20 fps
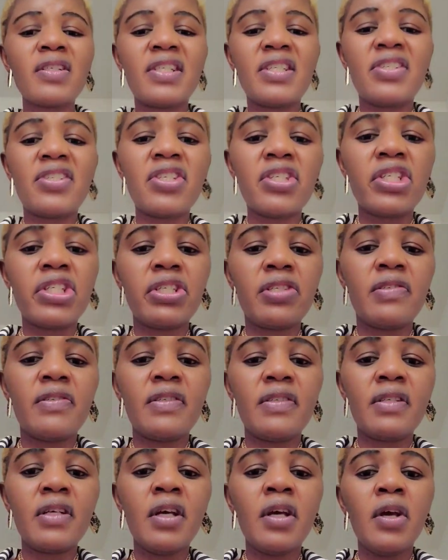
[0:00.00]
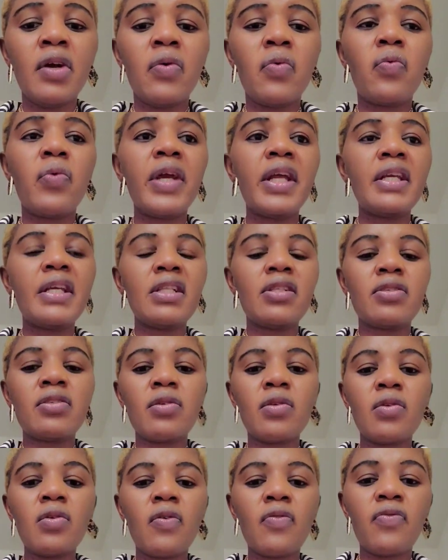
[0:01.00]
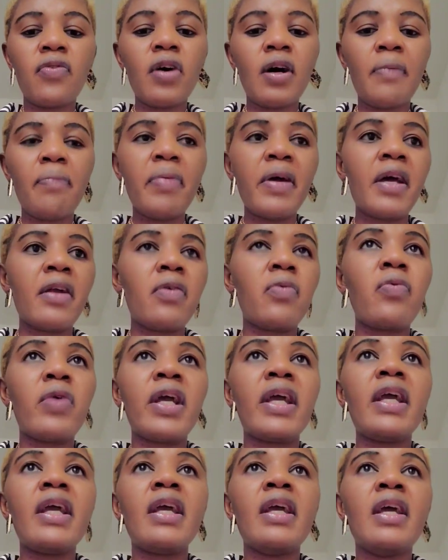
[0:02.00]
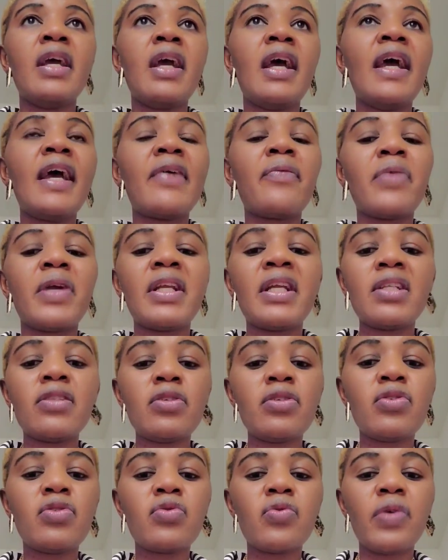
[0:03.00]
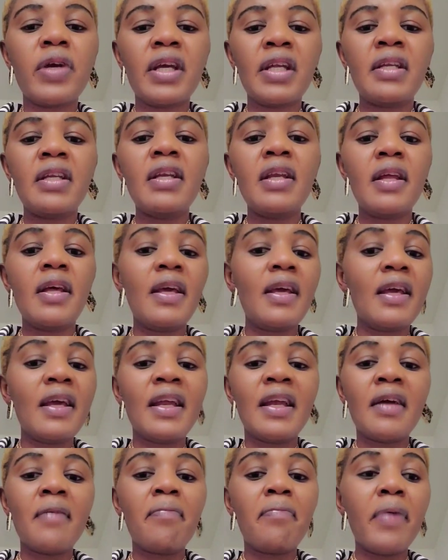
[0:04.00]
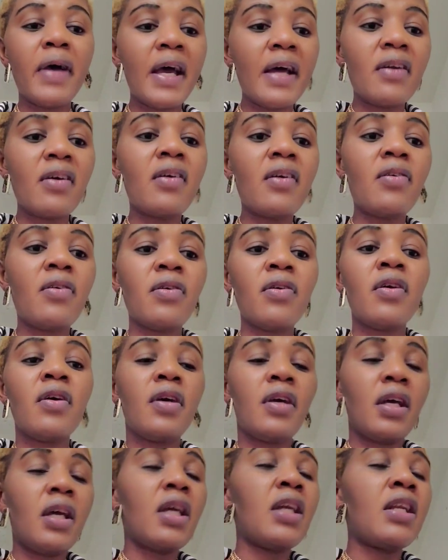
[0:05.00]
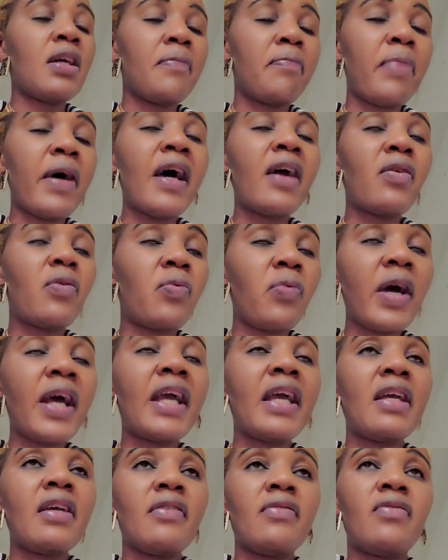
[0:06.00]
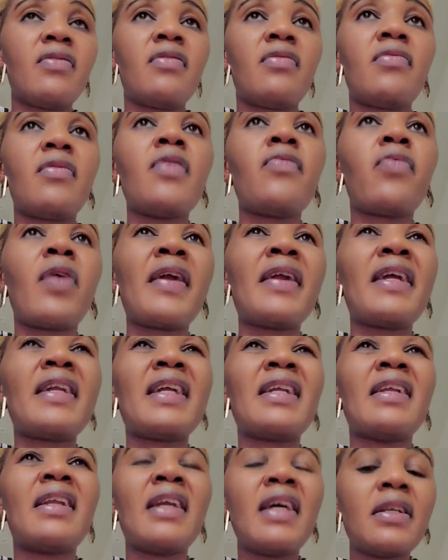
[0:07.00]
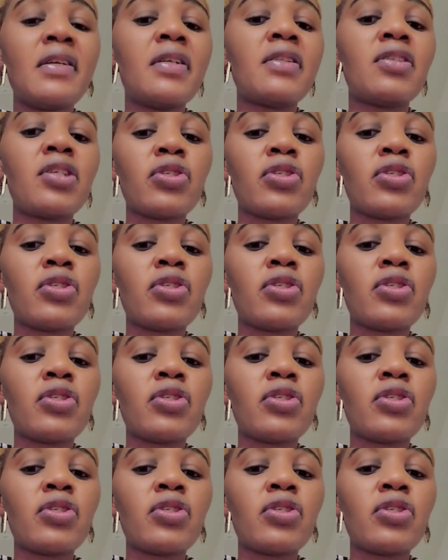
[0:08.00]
decisions? We need to look for a better way, and we need to do it in a better way, rather than letting